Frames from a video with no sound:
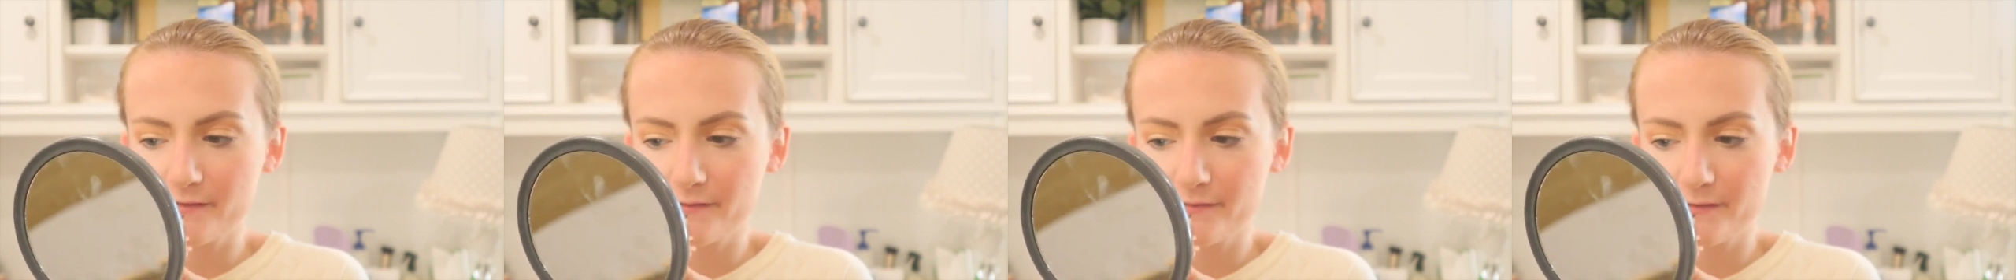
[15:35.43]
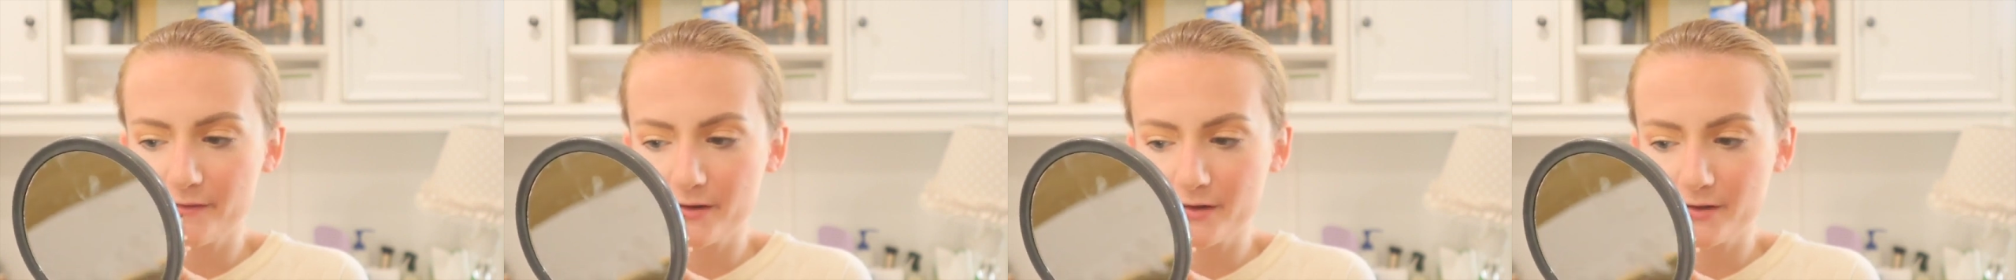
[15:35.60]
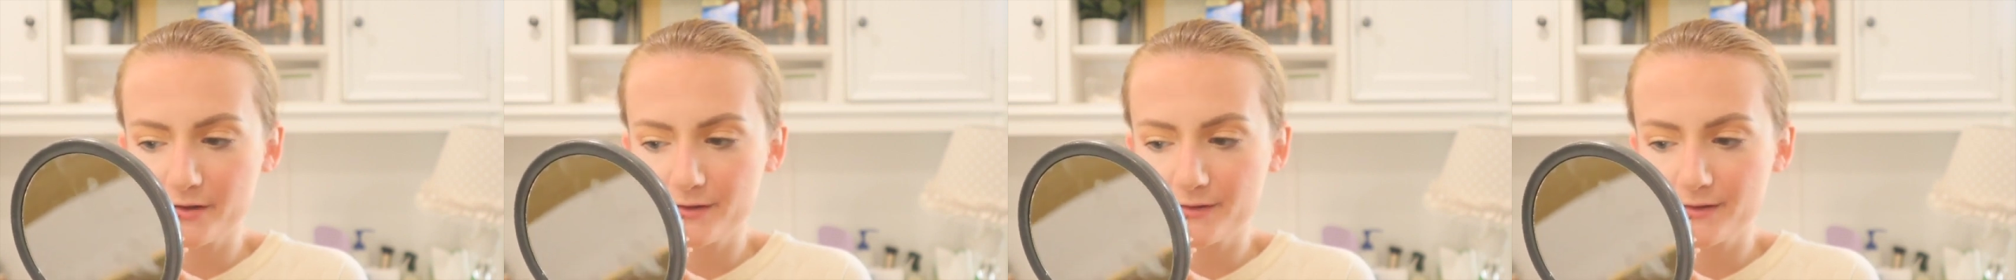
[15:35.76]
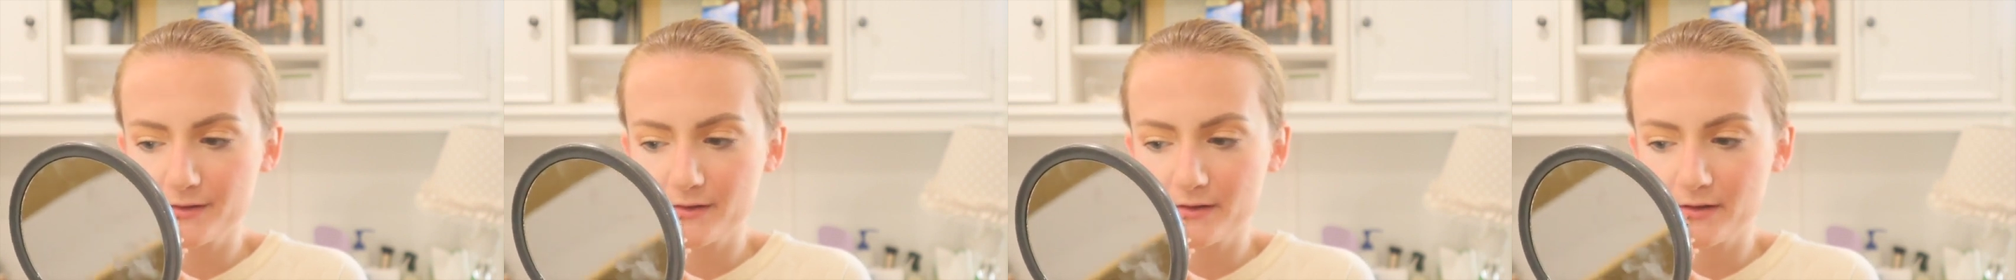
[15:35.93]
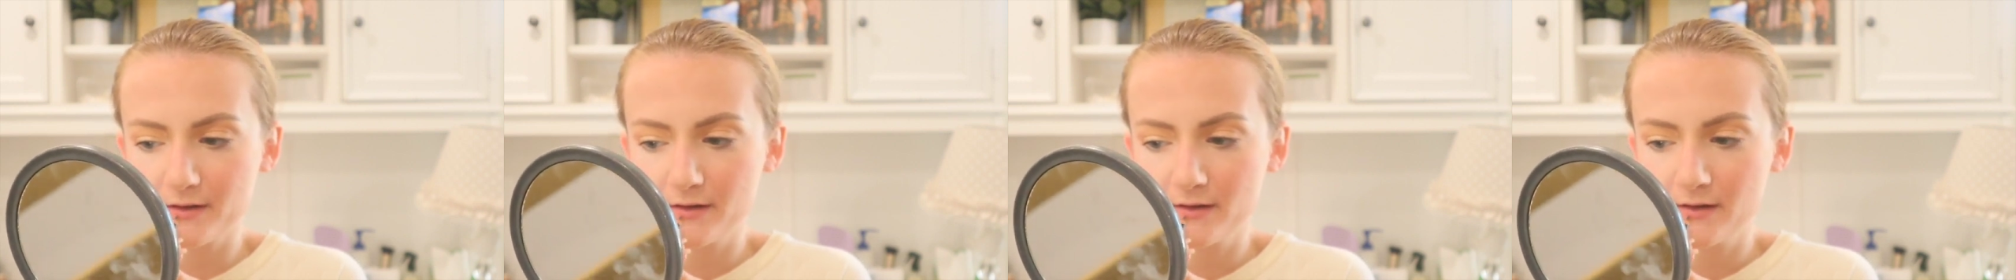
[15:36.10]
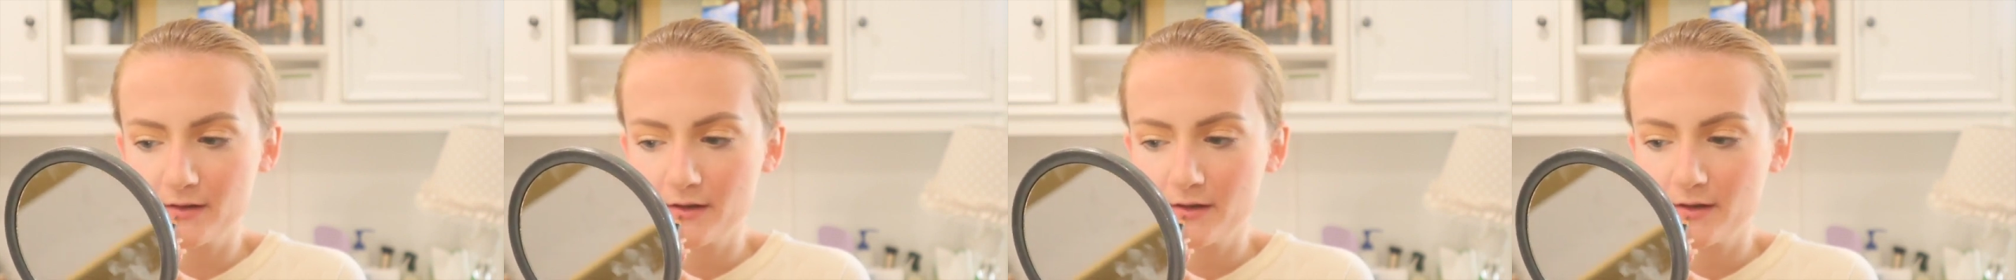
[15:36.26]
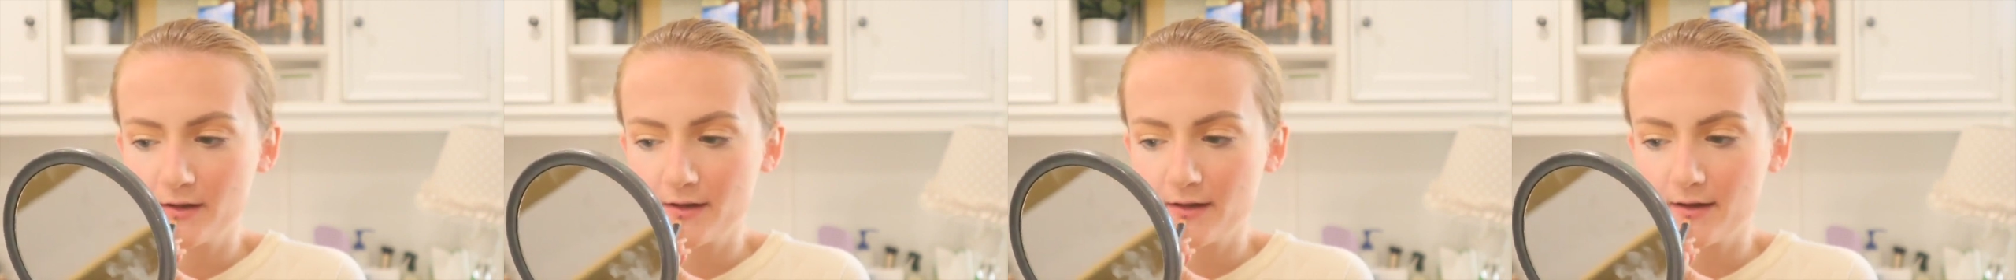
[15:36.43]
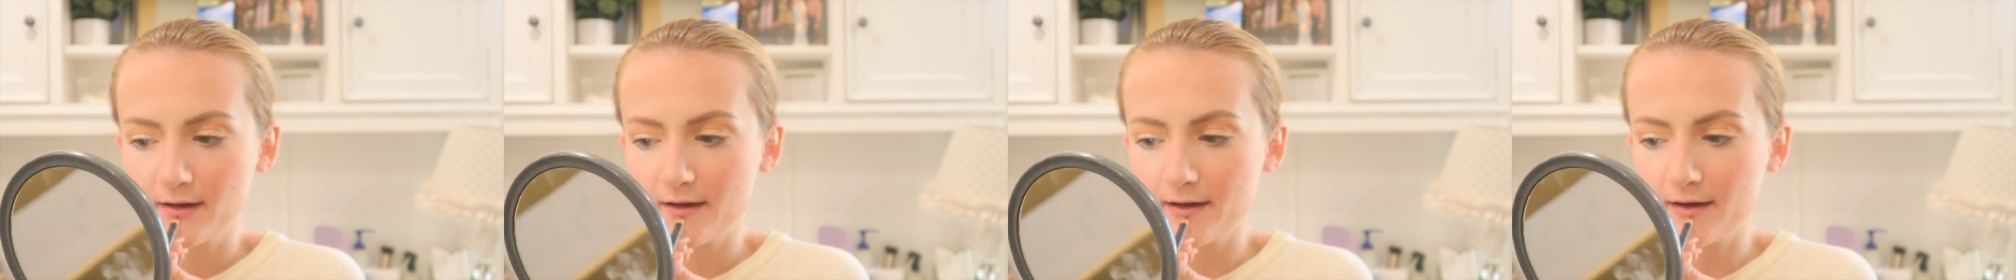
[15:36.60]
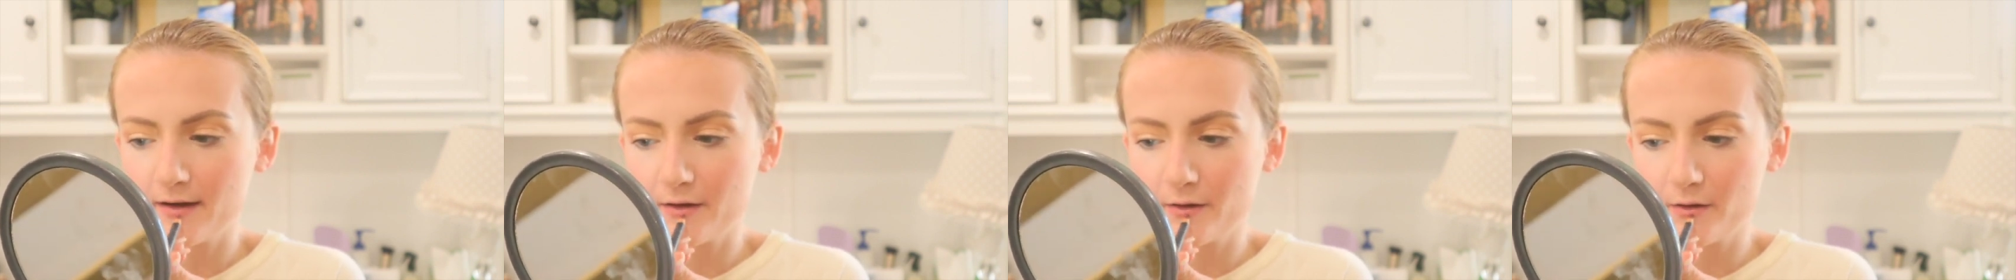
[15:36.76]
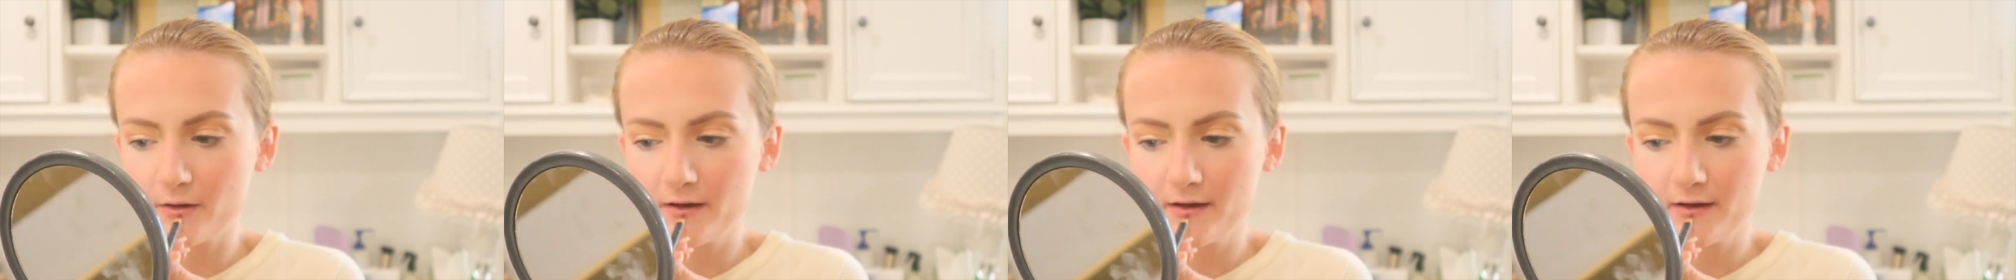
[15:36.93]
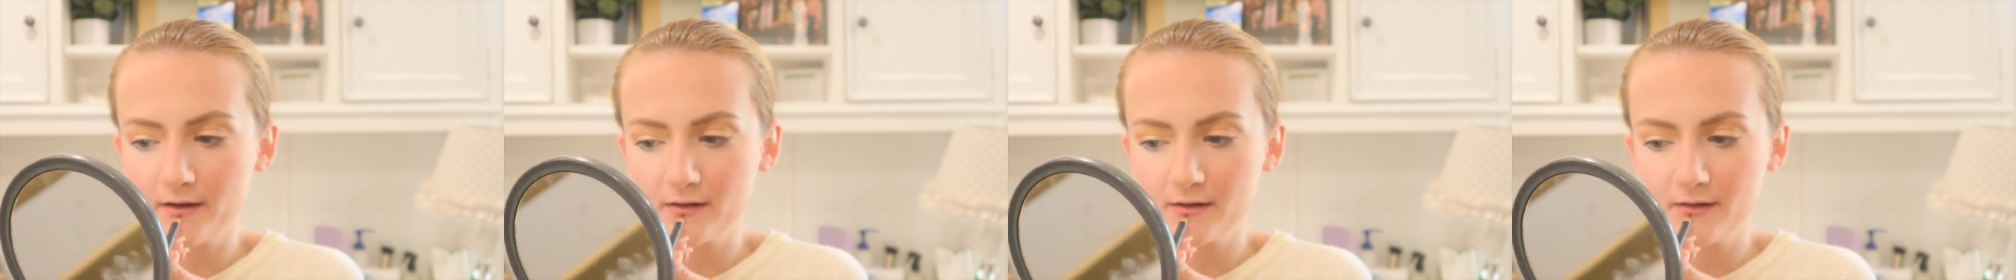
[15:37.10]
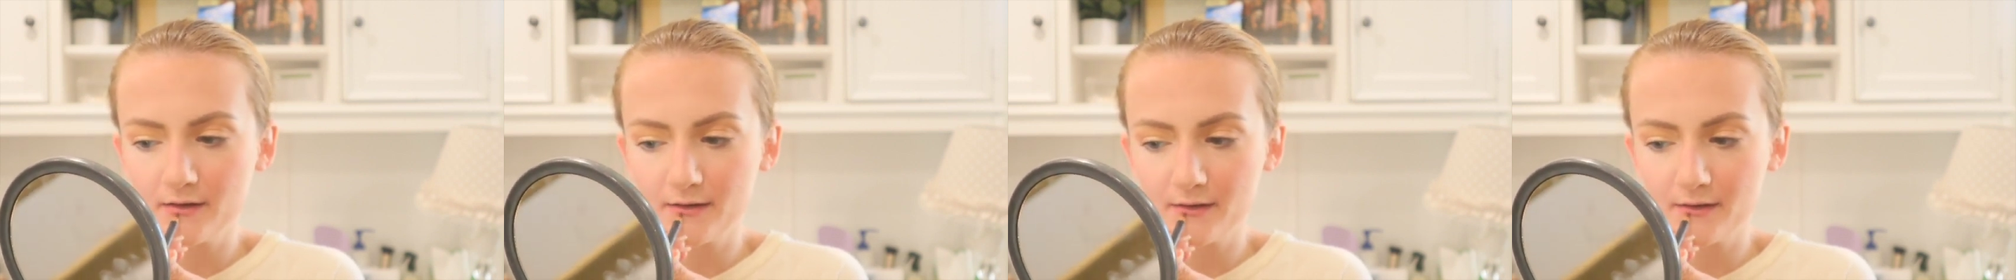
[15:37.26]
first outline.